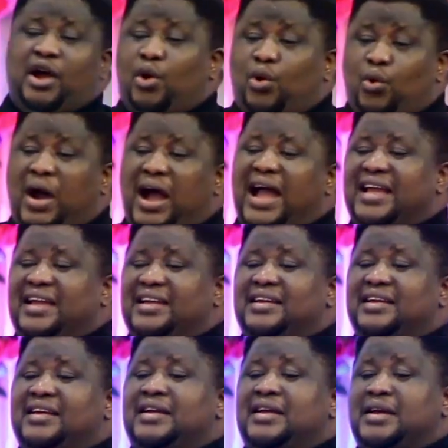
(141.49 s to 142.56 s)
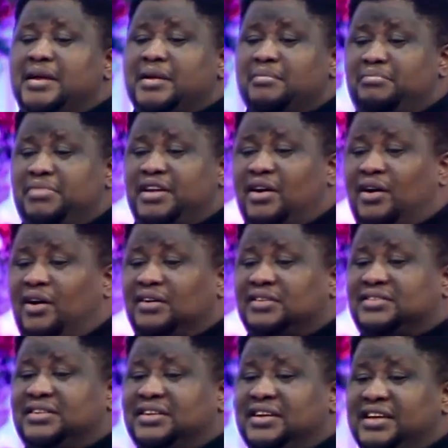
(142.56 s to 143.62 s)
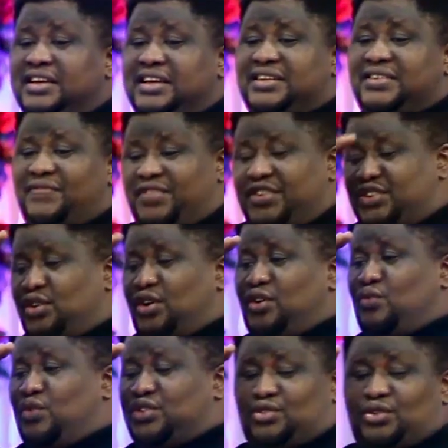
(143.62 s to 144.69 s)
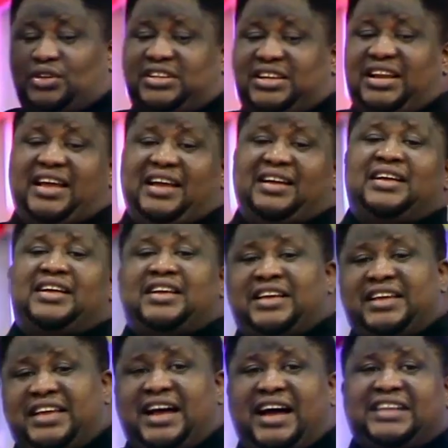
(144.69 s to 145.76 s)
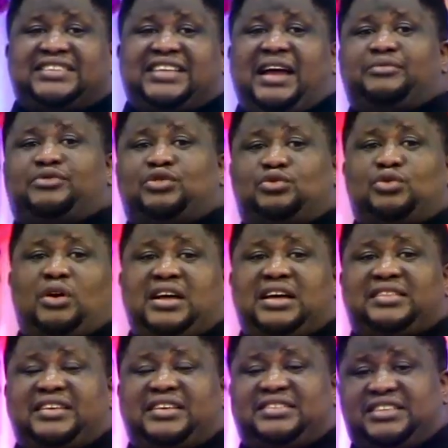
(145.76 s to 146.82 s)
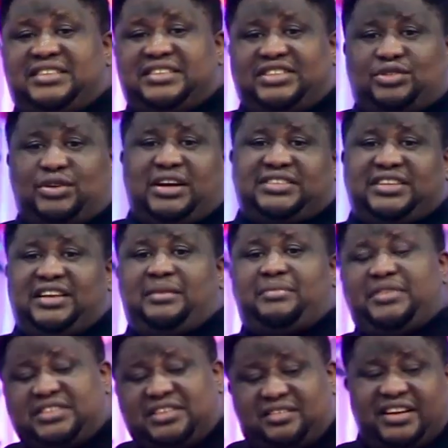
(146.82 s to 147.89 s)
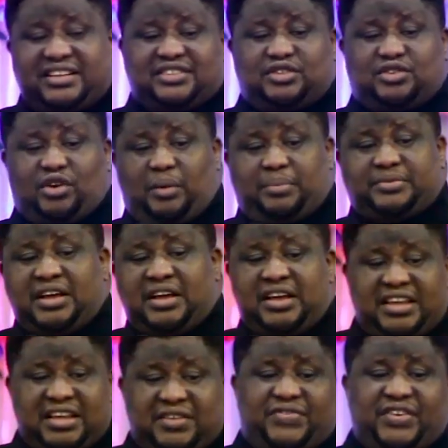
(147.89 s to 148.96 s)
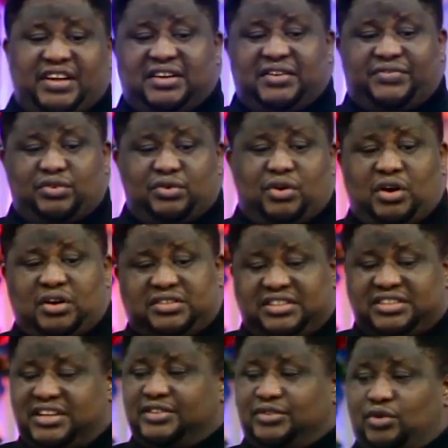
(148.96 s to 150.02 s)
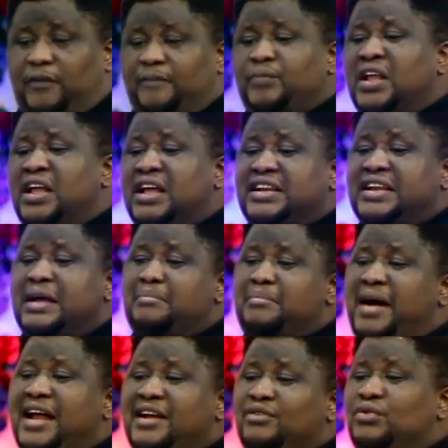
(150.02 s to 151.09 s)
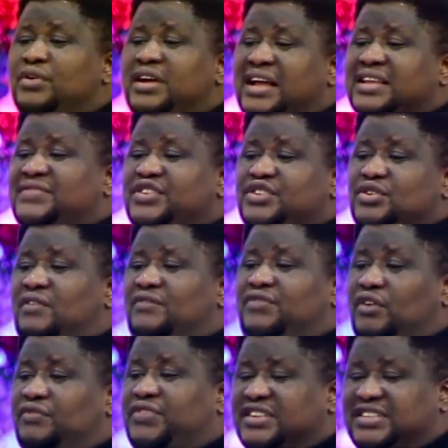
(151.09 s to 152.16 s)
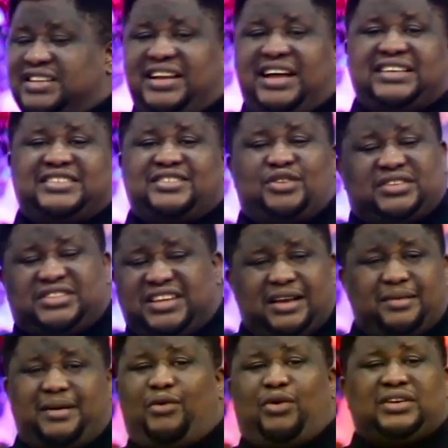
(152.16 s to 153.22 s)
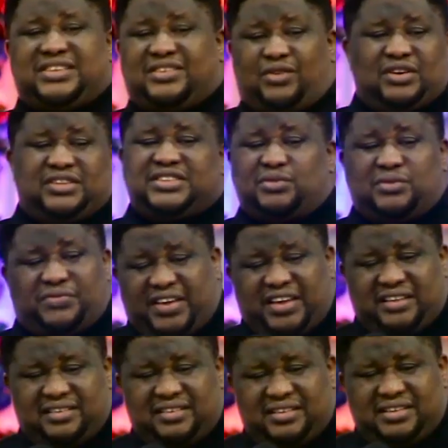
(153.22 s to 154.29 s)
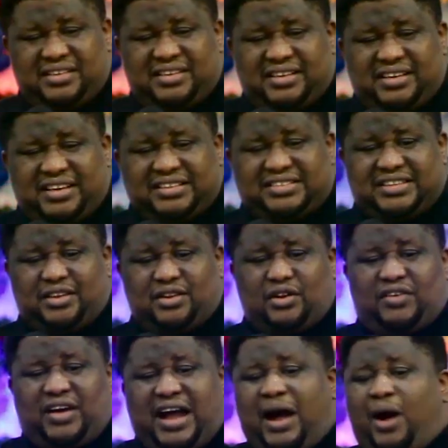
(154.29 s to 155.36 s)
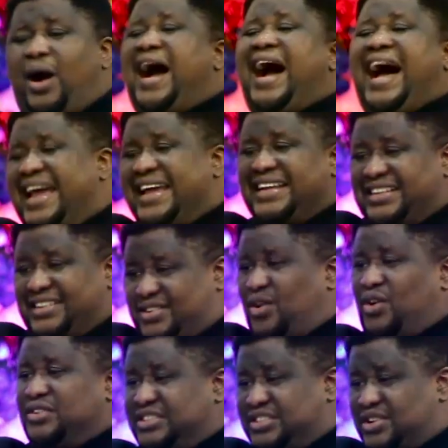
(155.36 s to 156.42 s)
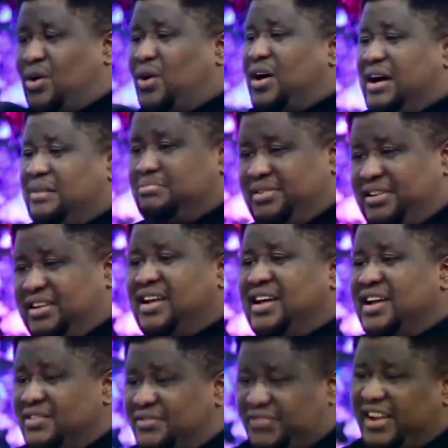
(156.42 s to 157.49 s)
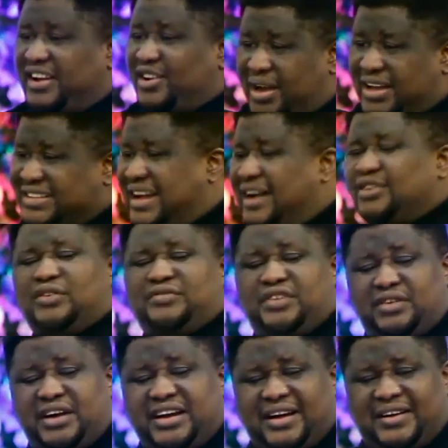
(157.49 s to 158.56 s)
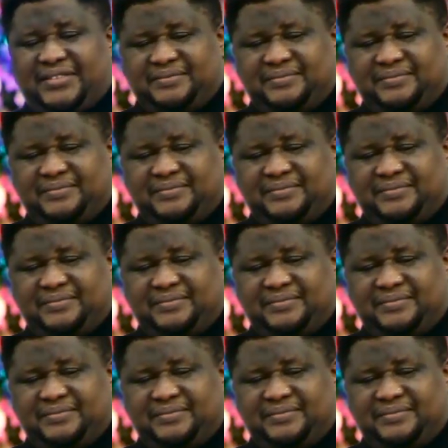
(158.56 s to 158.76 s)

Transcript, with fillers: Why? Because his vision was not clear. He had time to do other things. They distracted him. His grades dropped he failed a few courses and so on. The man who has vision for first class is not thinking about what course he will fail. He's thinking of how high the score, the score can be. Failure is out of the radar.